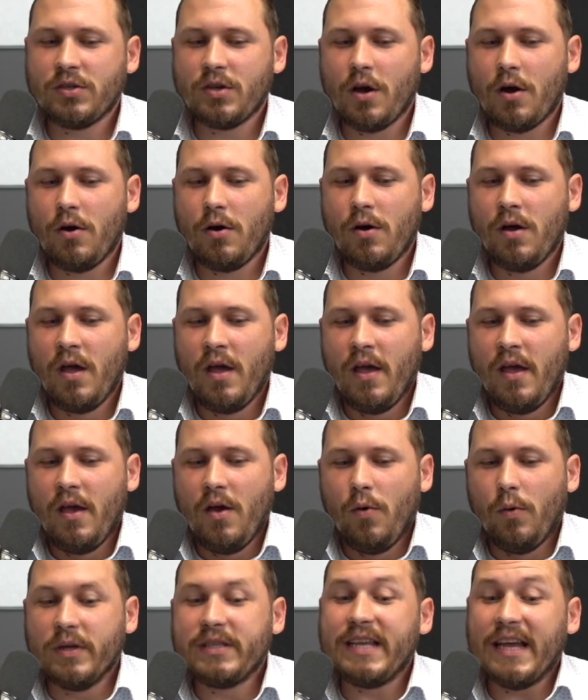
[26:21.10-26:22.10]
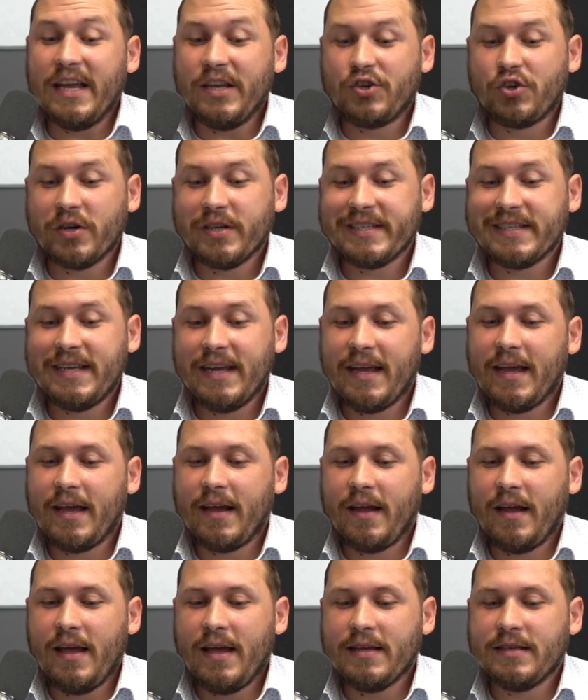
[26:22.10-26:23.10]
So what's
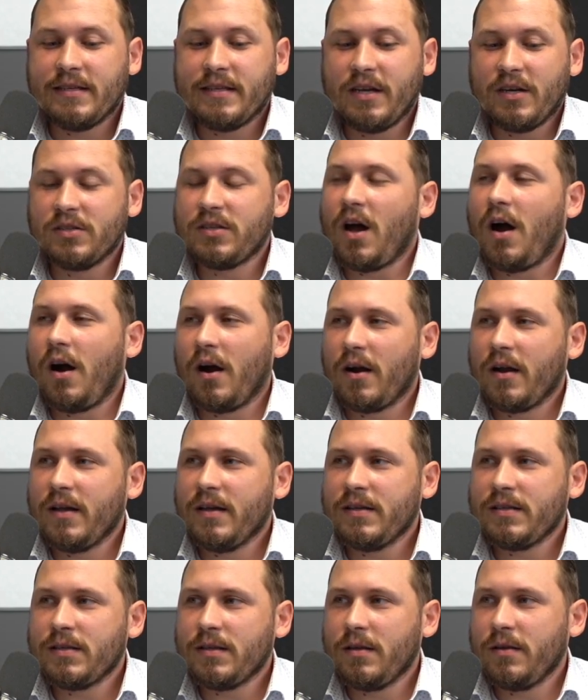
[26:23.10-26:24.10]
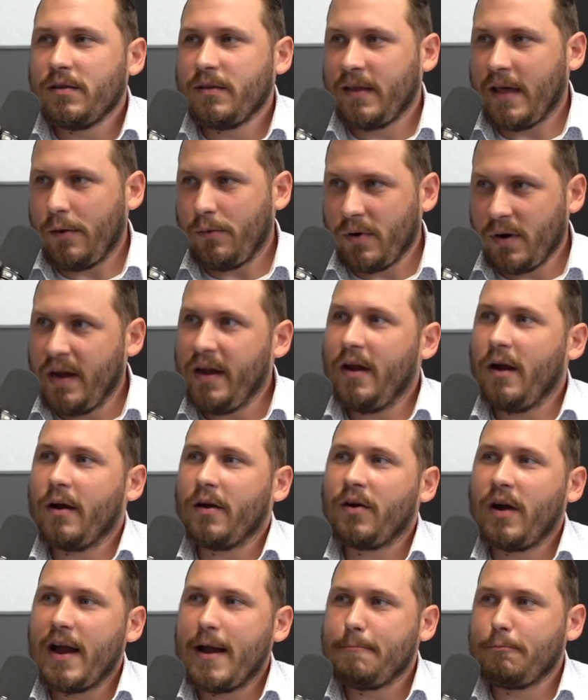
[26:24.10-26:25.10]
interesting is there's artists that were here at
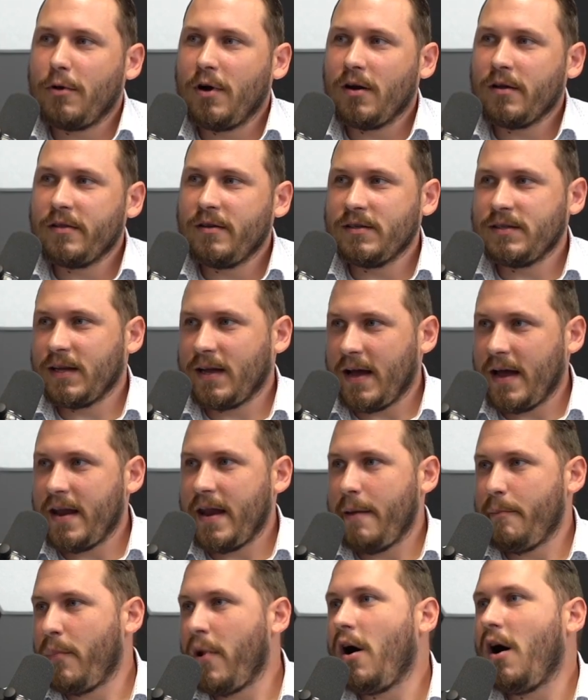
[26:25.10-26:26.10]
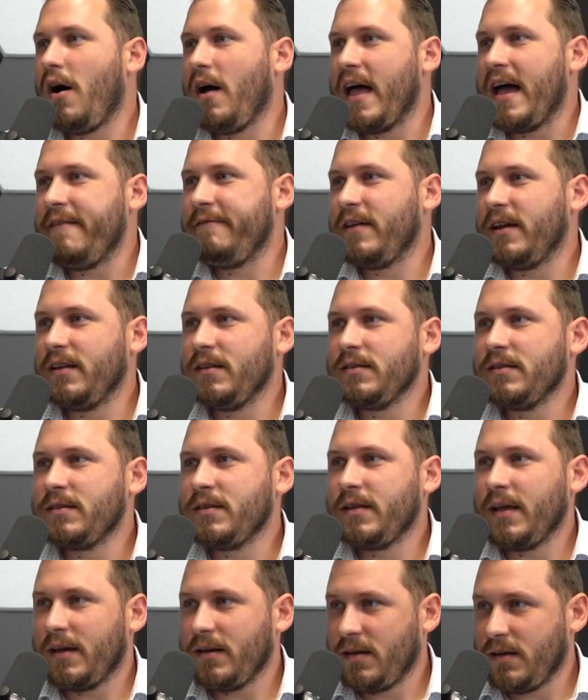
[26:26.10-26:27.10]
Cranbrook. There's a guy named Paul
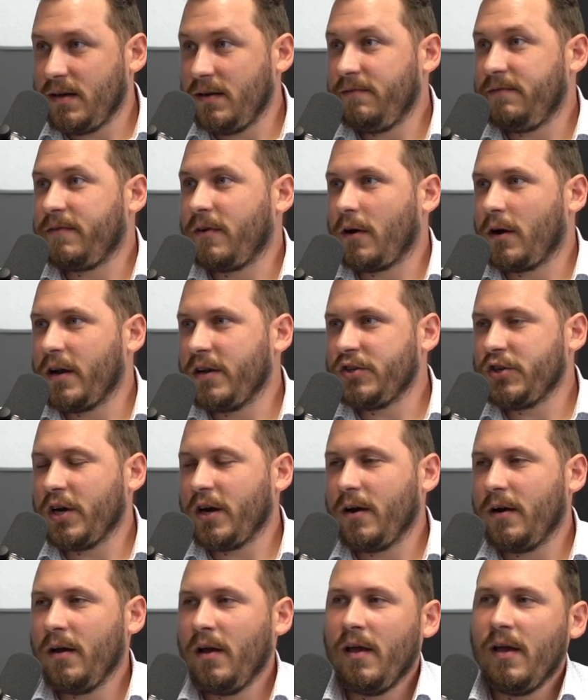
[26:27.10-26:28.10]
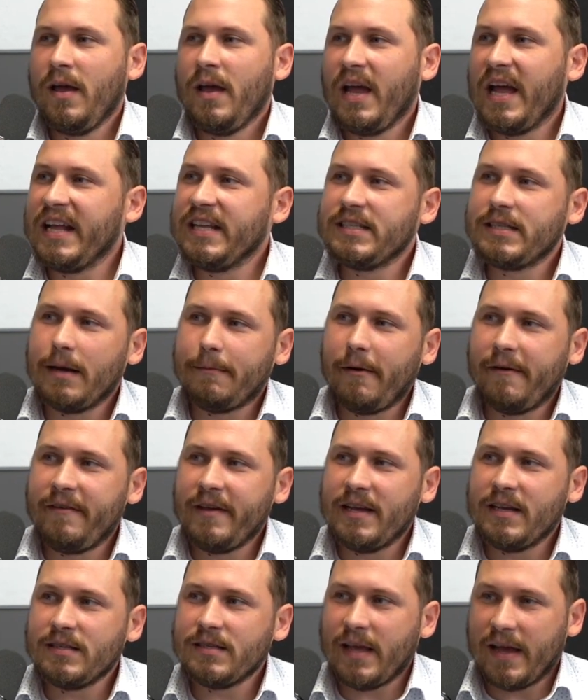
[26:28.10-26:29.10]
Evans that did furniture, and some of
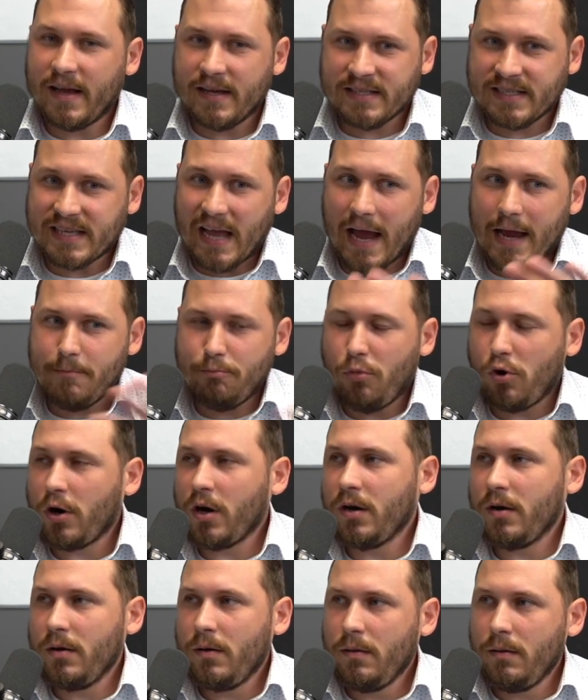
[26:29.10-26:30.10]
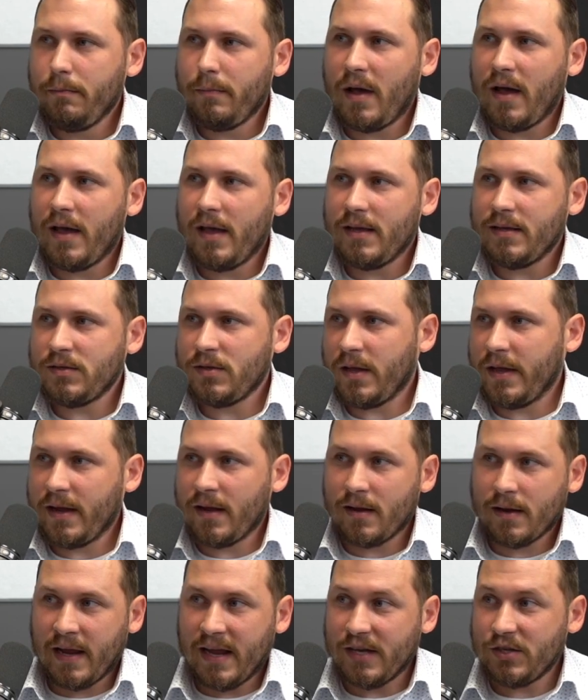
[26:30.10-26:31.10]
his, like a sideboard by his, like
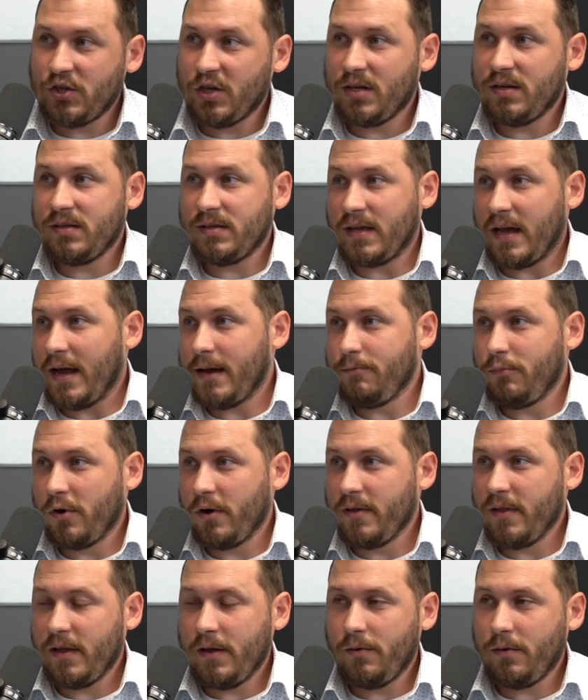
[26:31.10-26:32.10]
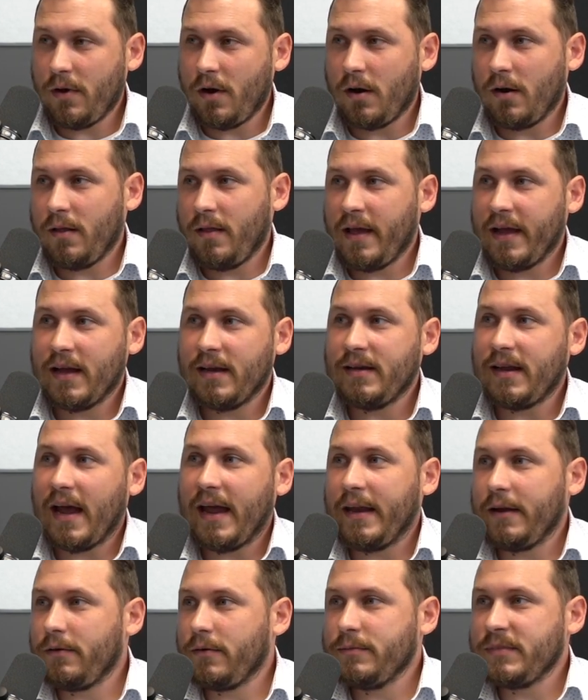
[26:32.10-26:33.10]
a kitchen sideboard that you would, or like a
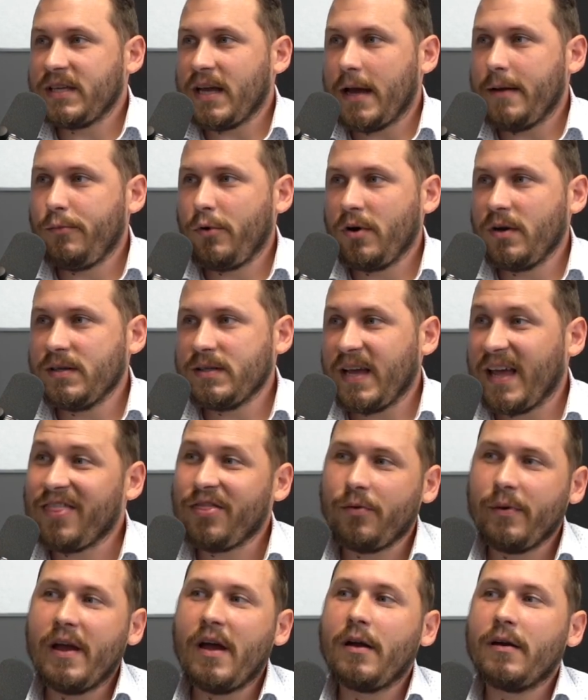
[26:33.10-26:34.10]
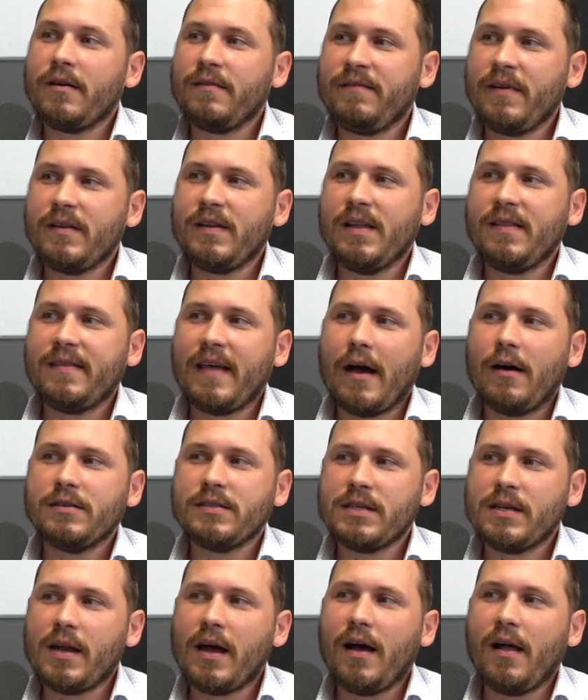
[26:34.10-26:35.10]
dining room sideboard, is like
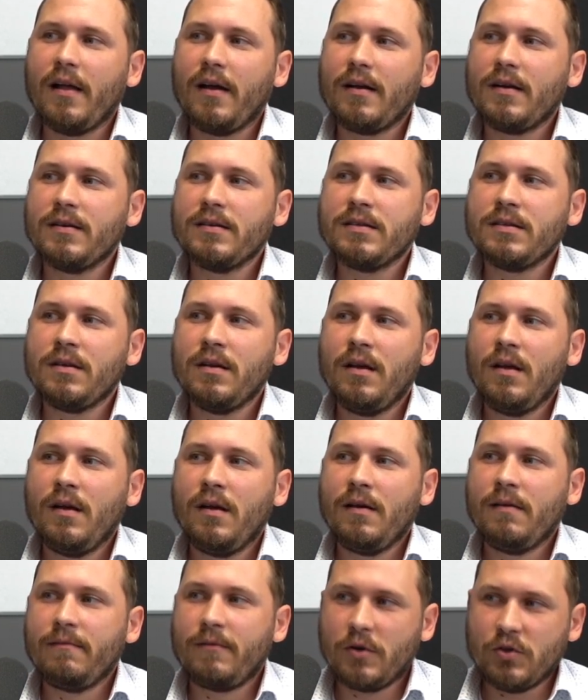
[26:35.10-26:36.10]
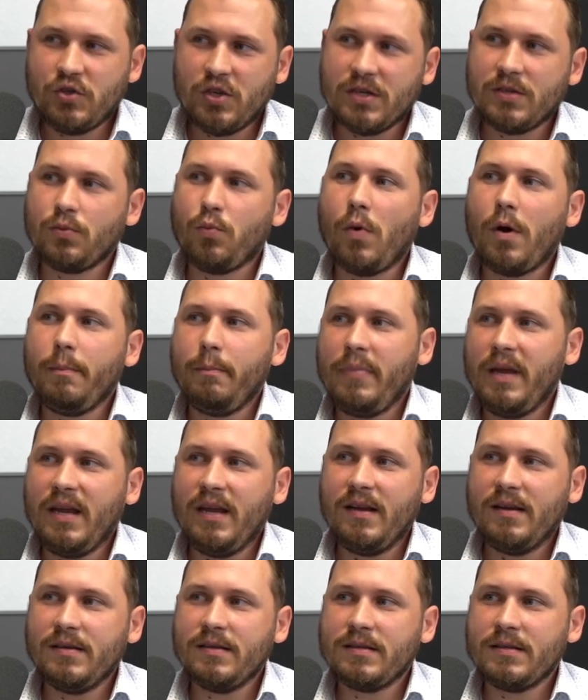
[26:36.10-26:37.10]
$350,000 for just one
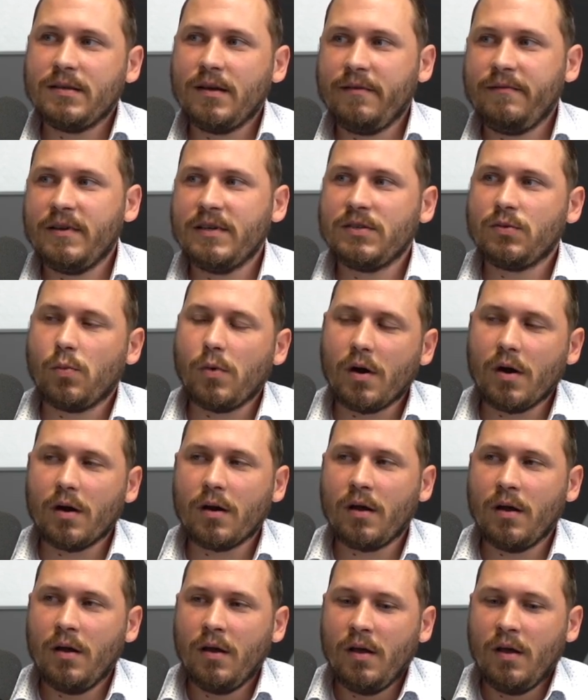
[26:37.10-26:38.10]
piece of his work.